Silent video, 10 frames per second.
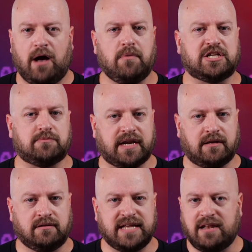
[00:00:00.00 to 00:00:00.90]
How much
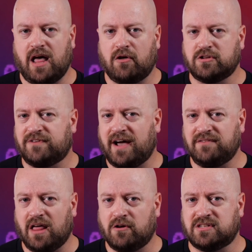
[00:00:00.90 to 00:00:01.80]
money? $10,
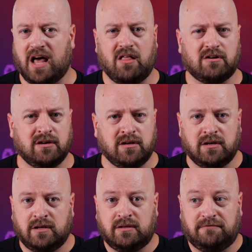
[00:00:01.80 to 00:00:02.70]
$5, $1,
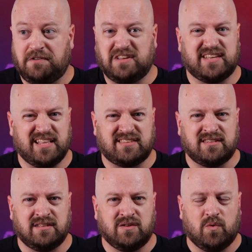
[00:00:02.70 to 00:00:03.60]
fifty
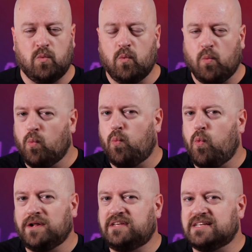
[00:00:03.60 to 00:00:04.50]
cents.
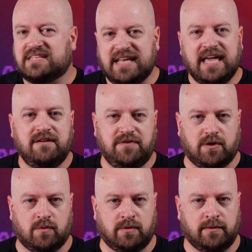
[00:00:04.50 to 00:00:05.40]
What did it save
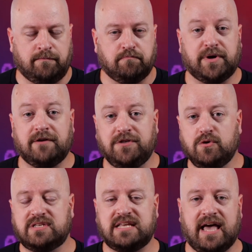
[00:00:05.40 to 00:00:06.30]
you? But if
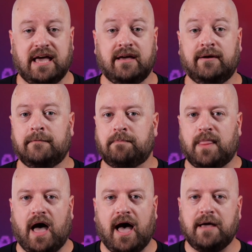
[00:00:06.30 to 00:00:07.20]
you say,
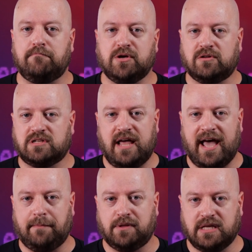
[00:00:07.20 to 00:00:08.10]
I built an
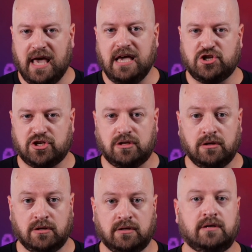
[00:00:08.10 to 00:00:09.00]

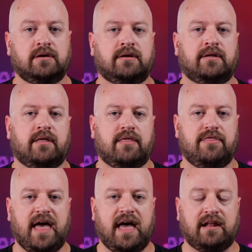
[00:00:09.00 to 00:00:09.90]
application
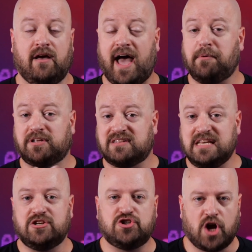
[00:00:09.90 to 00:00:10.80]
that I built a
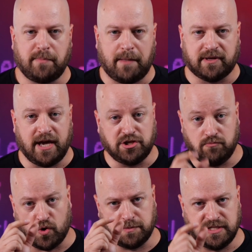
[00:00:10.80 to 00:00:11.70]
C sharp
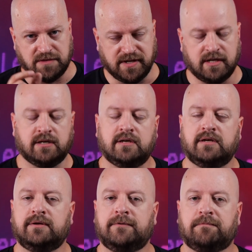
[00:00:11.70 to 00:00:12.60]
application, more specific,
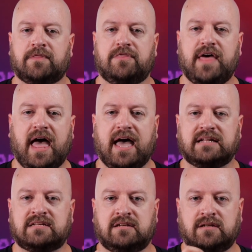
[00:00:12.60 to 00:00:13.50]

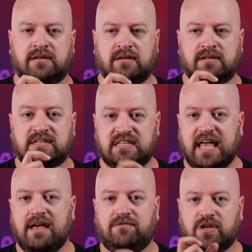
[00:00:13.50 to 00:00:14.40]
that
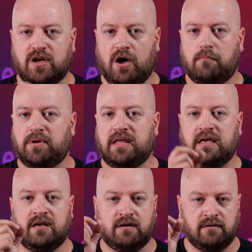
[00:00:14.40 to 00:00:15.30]
saved the
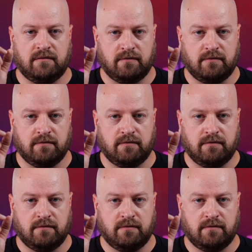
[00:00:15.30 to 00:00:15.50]
company